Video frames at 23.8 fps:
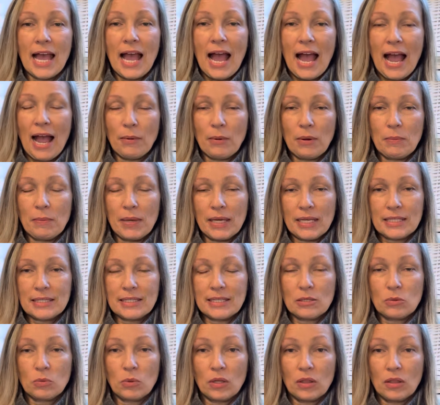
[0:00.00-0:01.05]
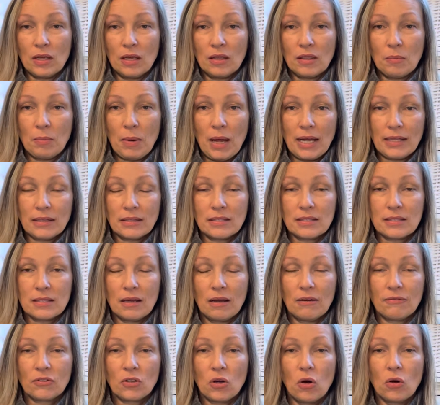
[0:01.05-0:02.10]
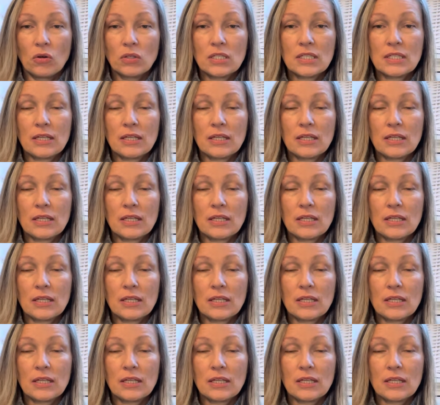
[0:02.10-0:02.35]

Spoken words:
how it mixes with the other patterns that I've got.